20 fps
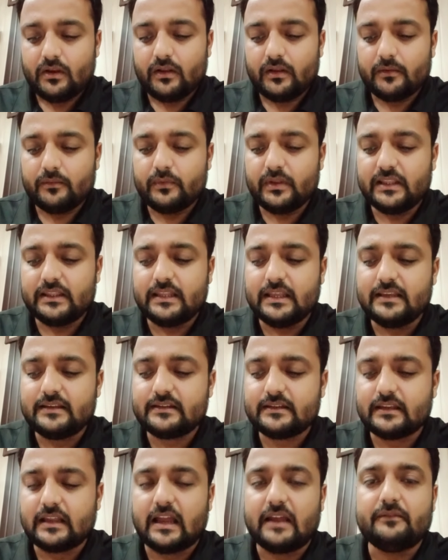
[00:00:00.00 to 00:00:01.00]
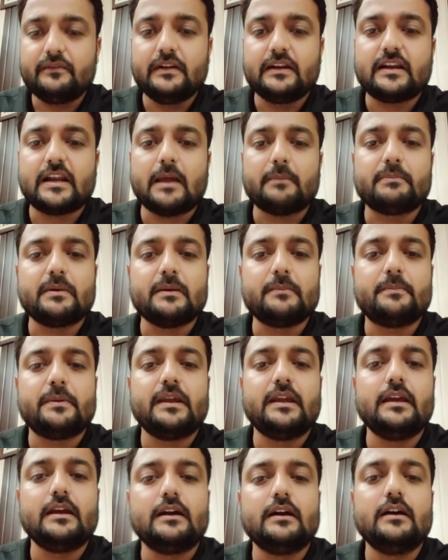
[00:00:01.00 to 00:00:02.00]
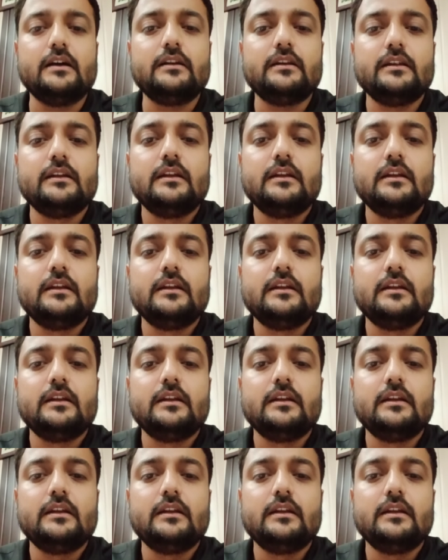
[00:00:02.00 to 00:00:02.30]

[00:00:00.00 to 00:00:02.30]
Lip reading: with this I will wrap up here.